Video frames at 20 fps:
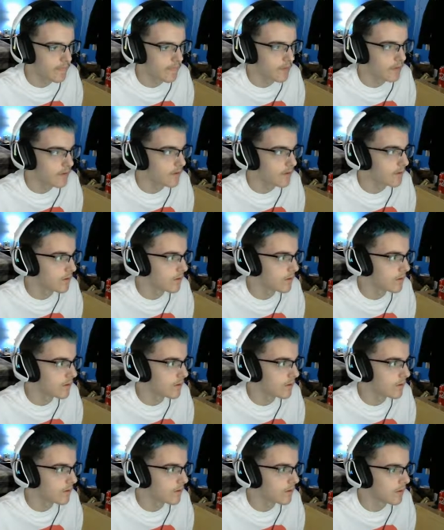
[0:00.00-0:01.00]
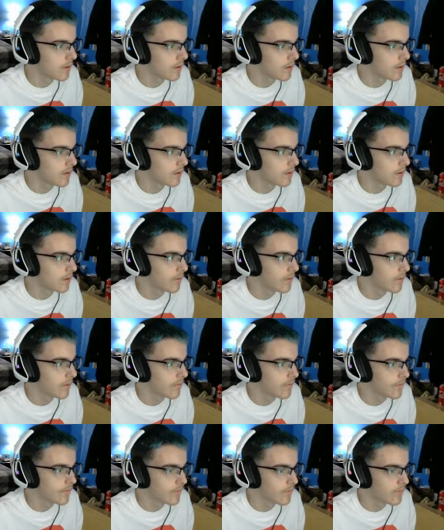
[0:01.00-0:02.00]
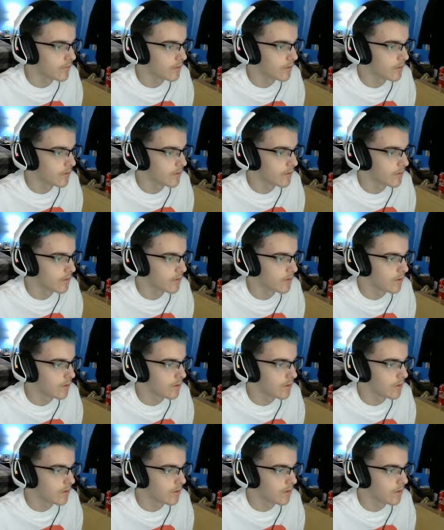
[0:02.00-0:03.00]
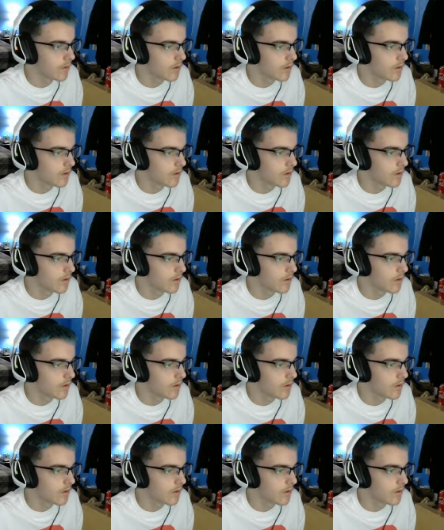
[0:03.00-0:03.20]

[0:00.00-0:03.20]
(silence)